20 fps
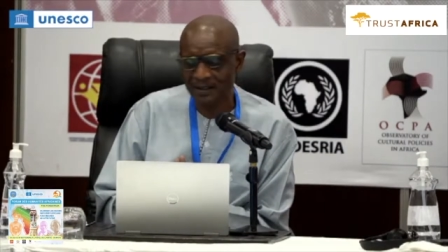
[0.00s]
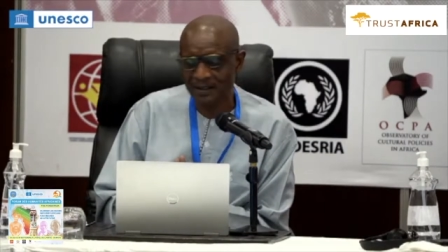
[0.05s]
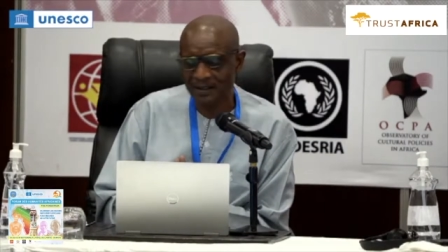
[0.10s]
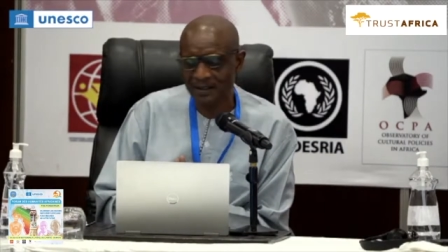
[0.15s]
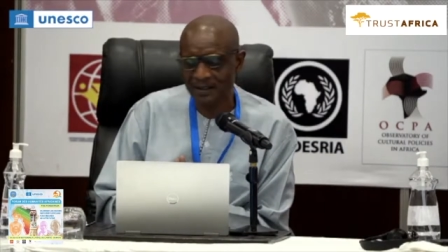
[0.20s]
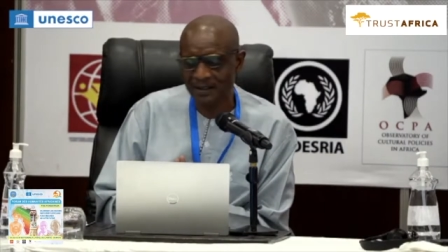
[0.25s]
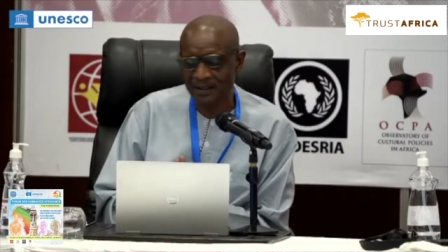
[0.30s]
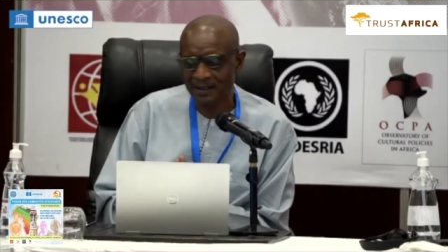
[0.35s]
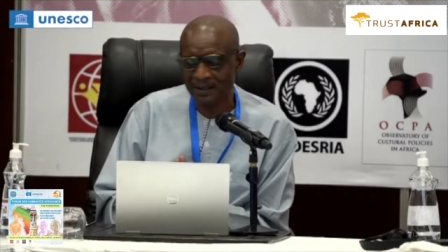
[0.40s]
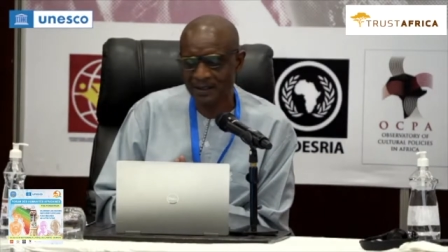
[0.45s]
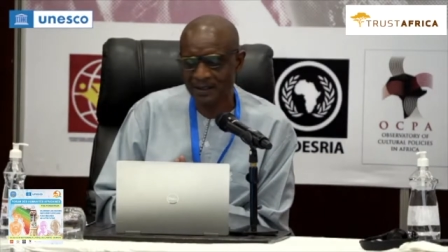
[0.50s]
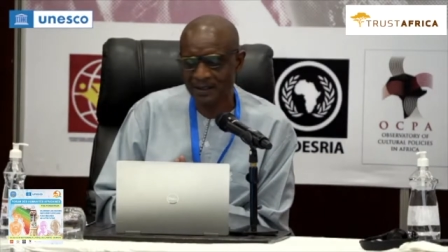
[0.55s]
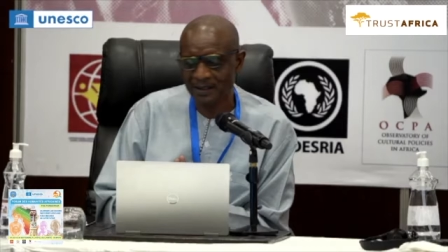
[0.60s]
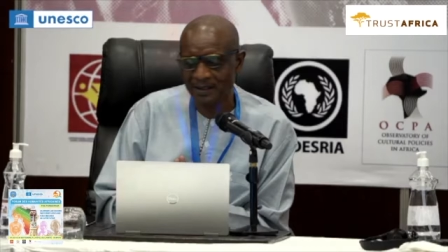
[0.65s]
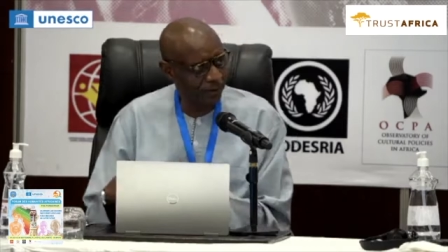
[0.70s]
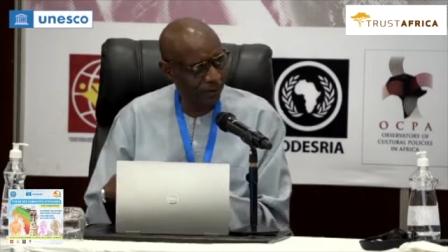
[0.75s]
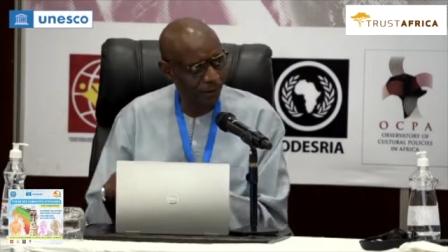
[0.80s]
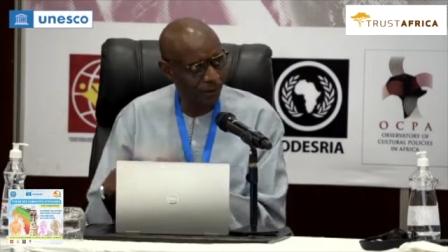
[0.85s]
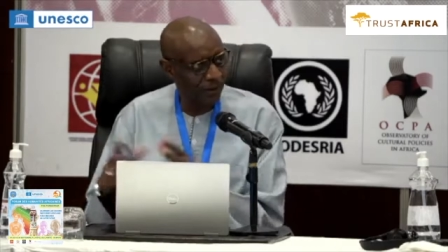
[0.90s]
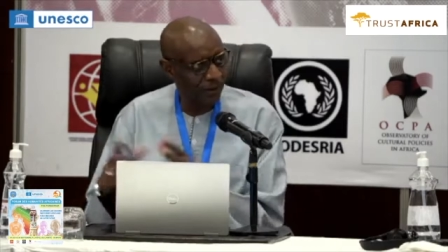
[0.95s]
and they've
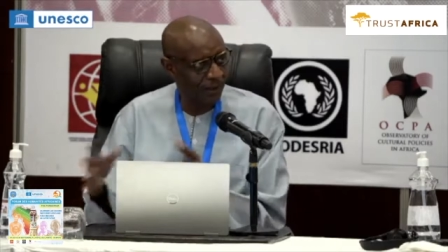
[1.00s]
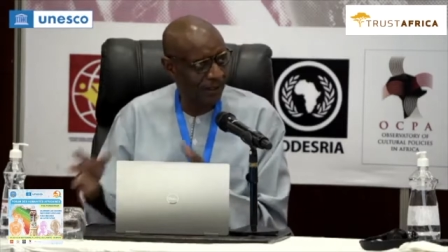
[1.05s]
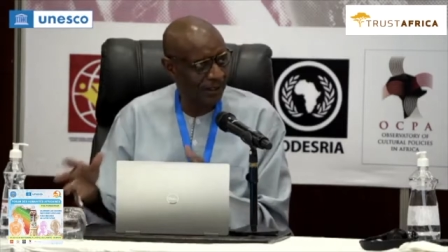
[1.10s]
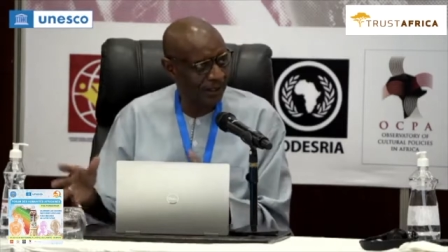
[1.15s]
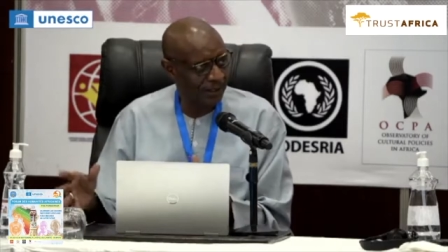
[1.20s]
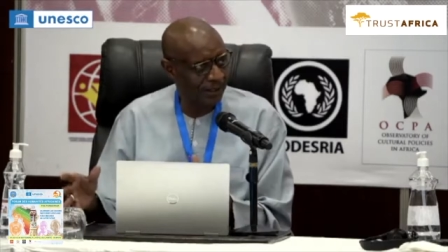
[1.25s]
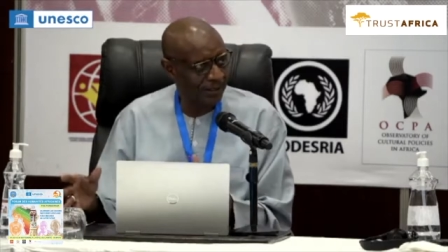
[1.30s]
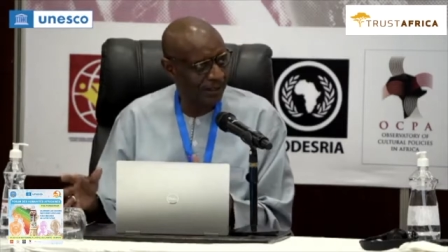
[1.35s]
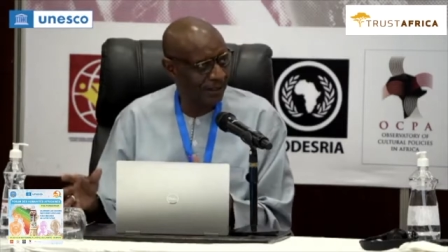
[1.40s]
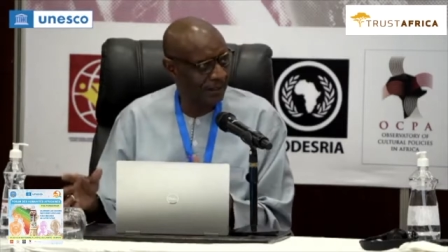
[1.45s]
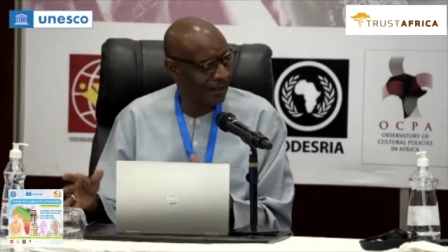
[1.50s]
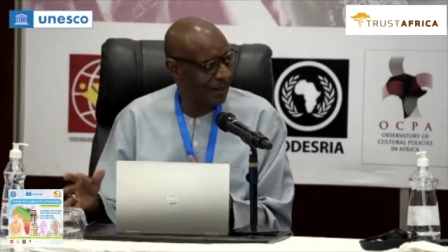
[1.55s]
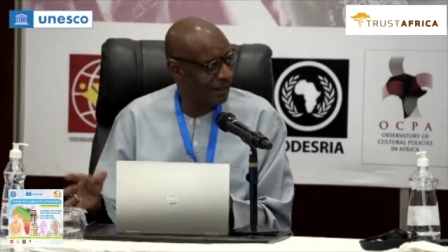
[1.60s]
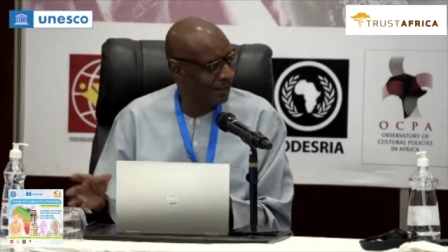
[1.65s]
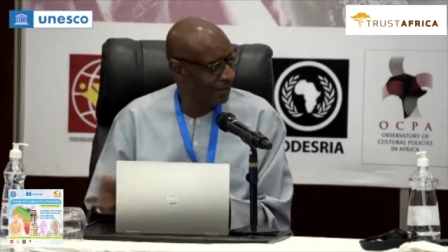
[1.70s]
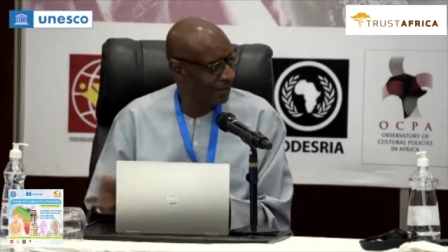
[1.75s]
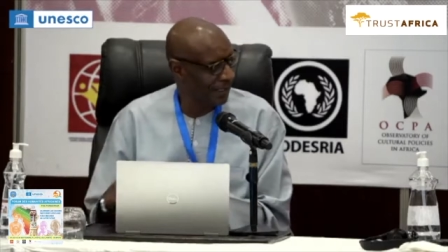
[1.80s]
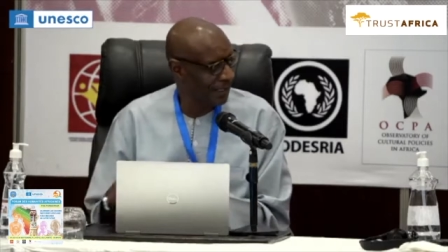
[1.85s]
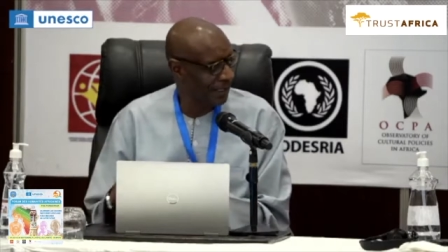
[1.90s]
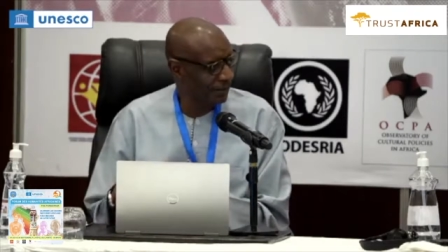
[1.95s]
all done it. And there is
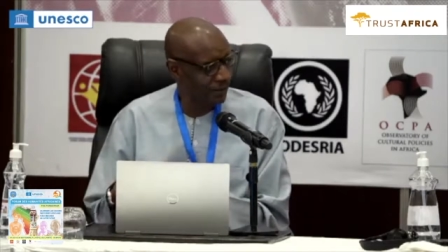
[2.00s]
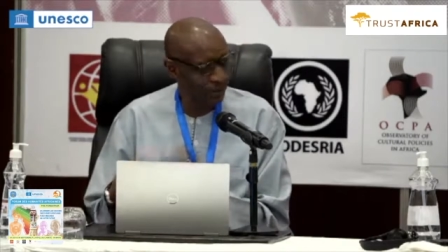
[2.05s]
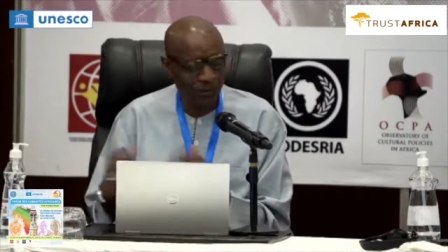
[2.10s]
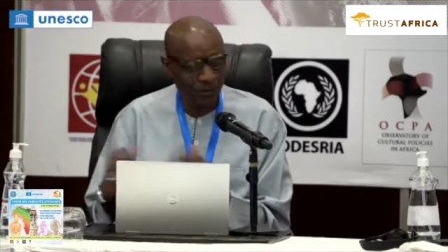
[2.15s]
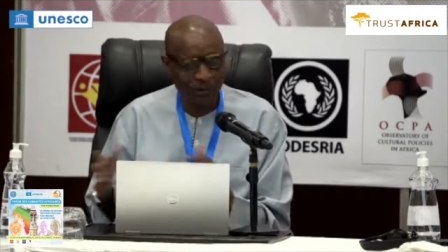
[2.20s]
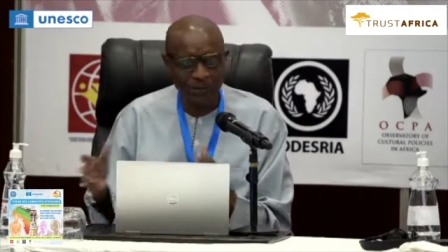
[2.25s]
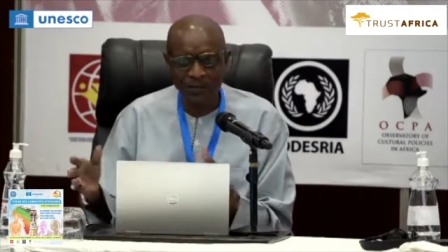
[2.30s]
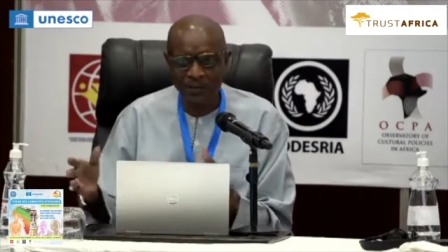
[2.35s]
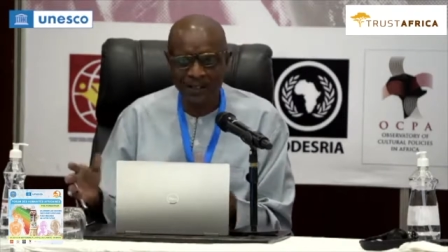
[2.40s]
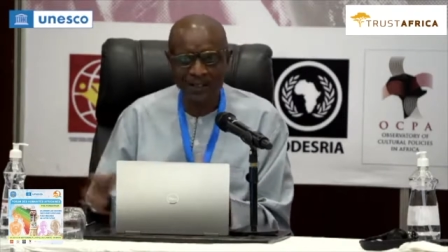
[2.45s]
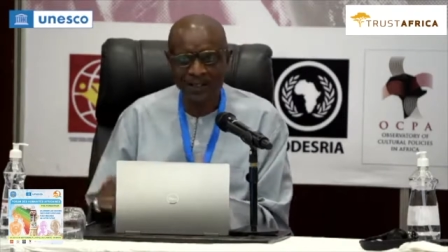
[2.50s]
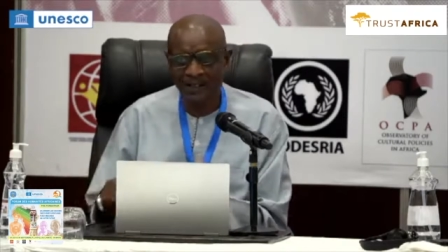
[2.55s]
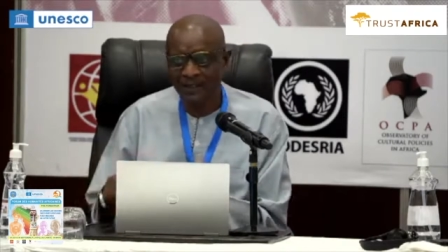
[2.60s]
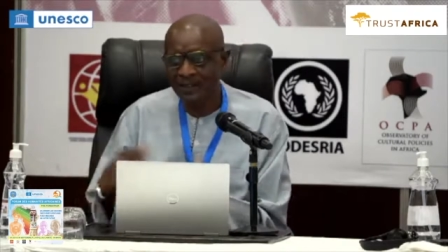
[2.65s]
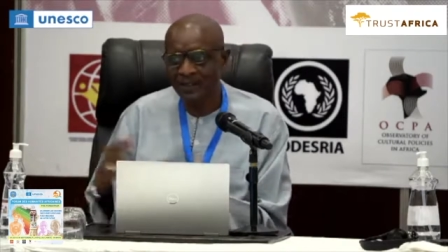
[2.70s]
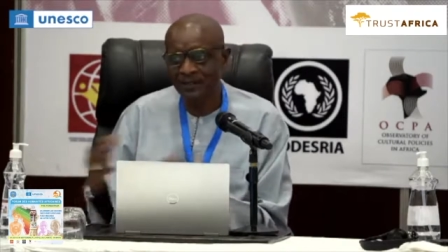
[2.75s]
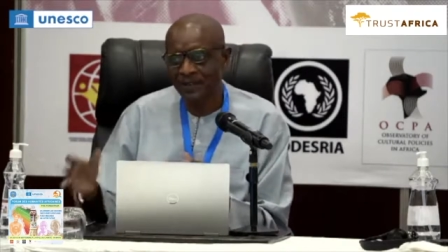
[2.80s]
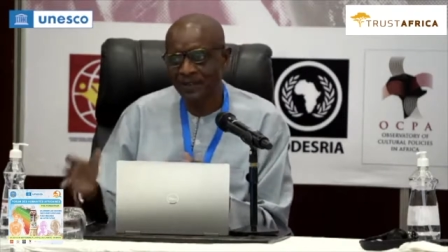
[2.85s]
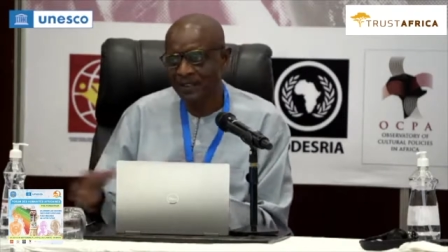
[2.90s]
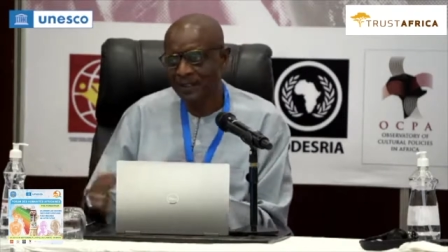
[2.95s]
nothing new one can
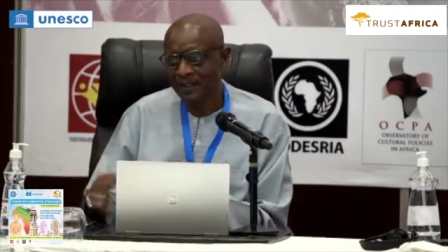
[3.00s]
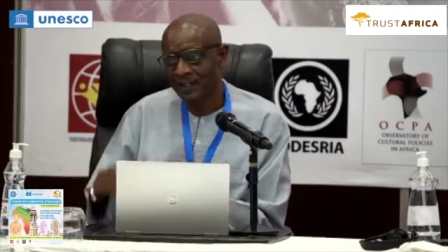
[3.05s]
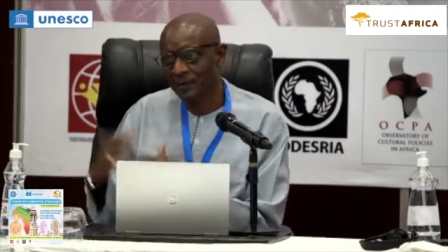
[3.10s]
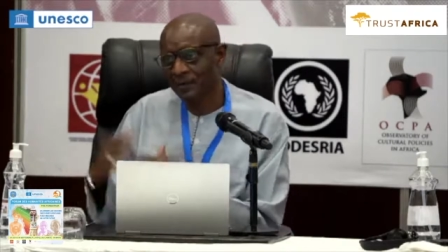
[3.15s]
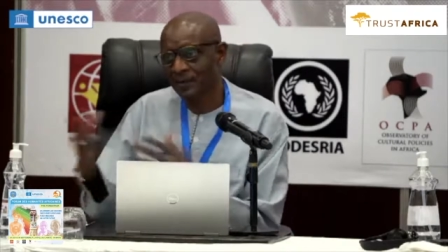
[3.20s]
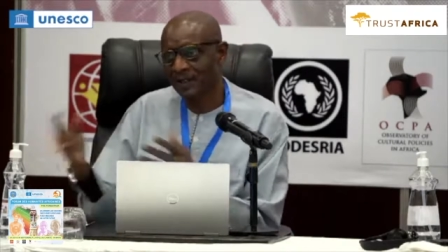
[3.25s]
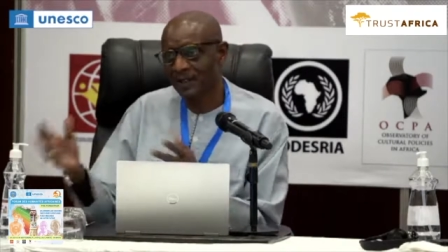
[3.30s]
invent anywhere.